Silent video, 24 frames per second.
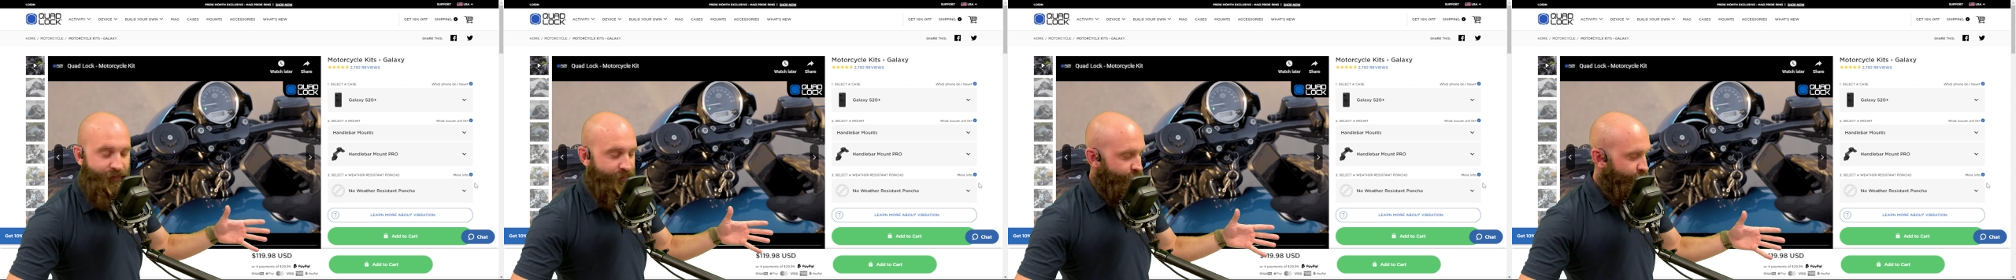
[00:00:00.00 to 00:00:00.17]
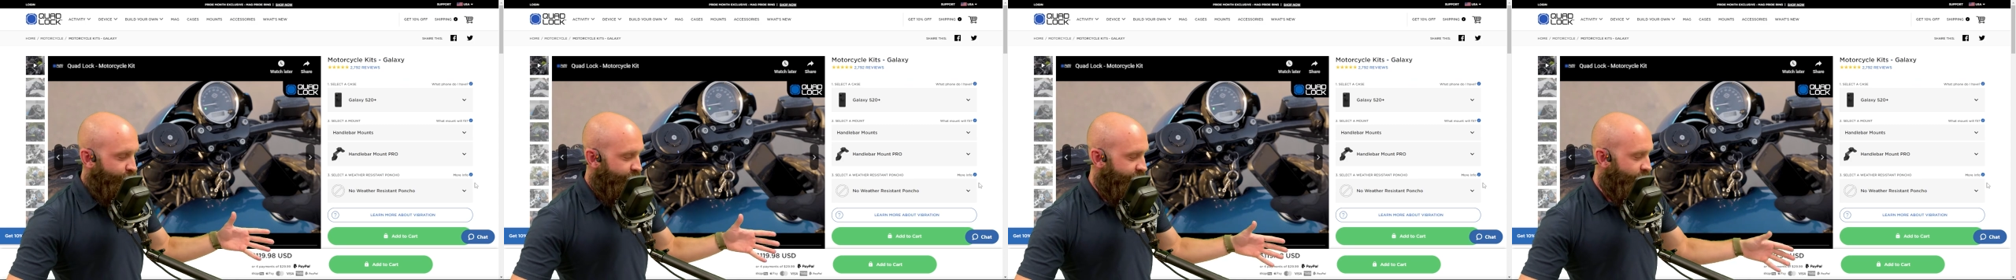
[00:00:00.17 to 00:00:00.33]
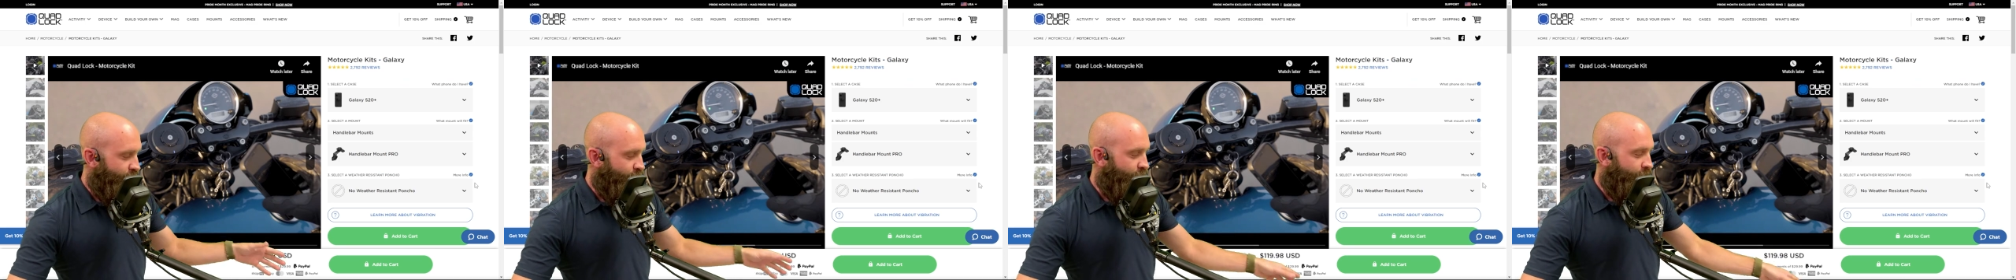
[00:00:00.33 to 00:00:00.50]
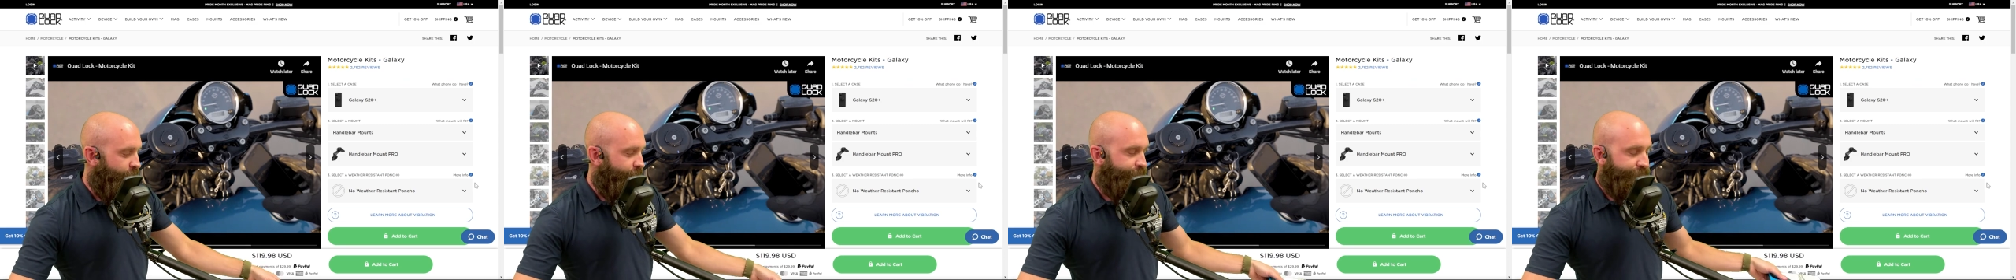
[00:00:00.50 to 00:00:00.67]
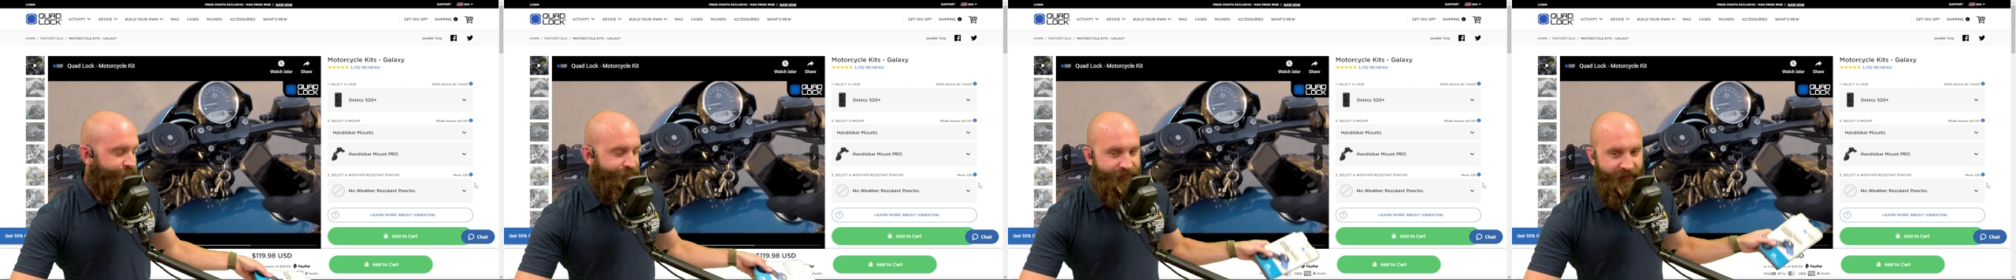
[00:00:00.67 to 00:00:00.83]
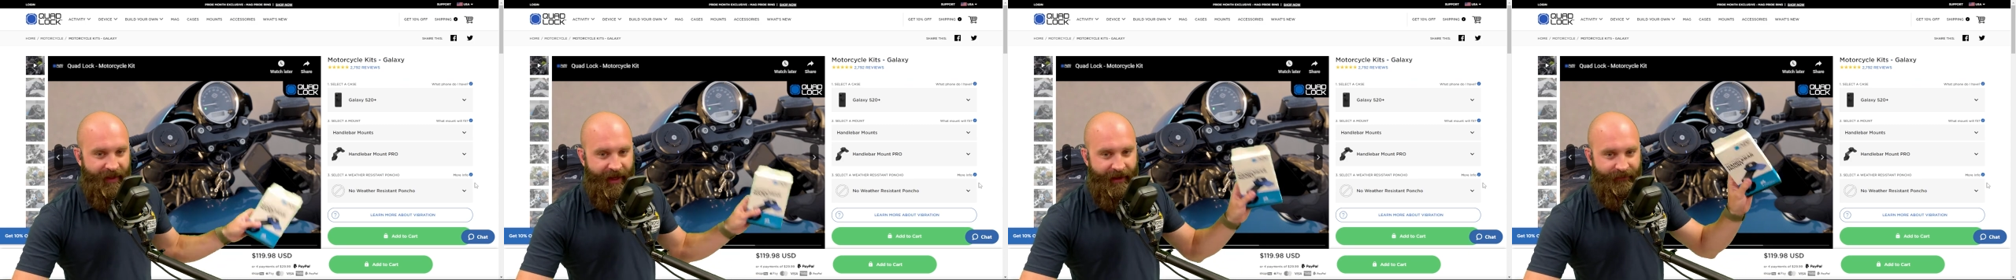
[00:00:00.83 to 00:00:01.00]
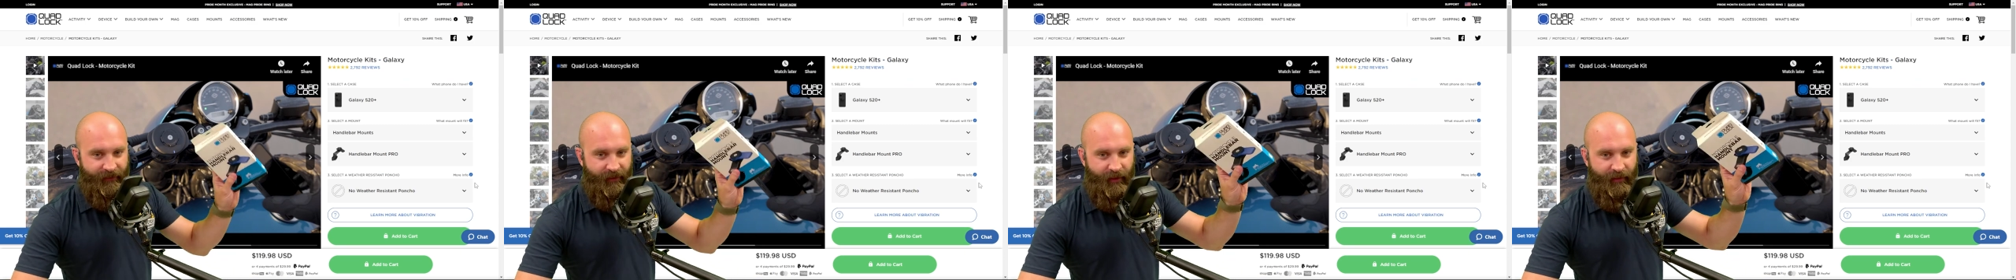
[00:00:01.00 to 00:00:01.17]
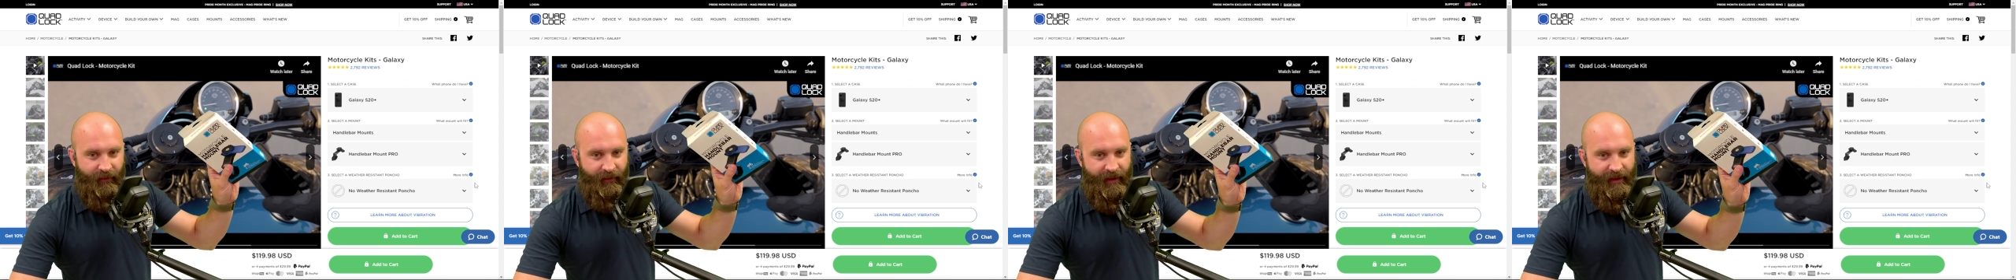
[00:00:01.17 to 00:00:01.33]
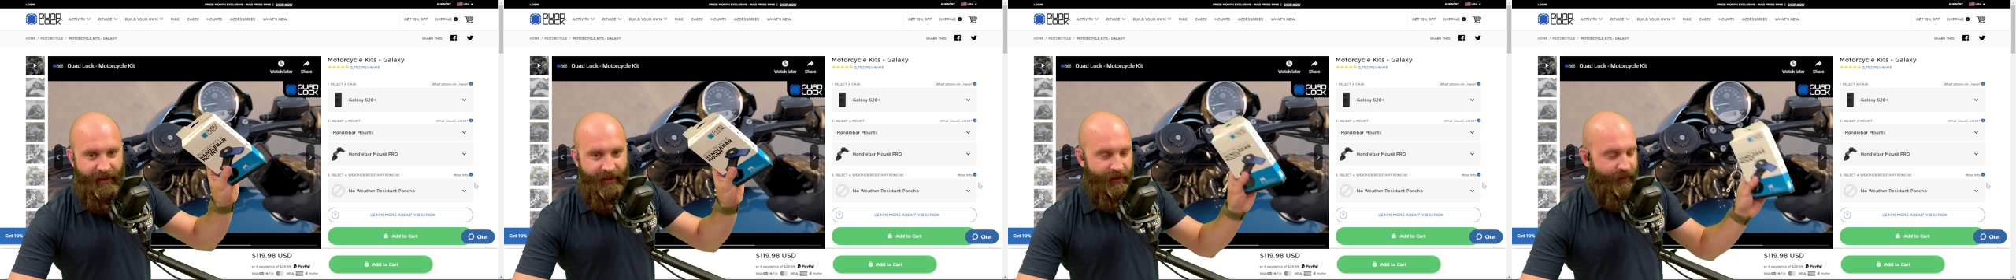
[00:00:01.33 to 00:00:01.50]
Pretty cool. Have it all
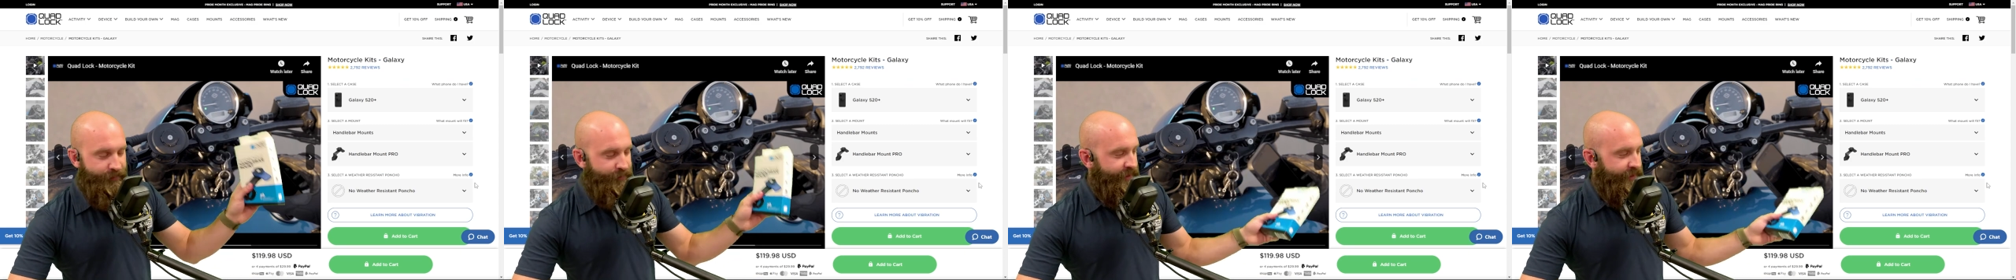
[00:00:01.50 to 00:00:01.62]
right here.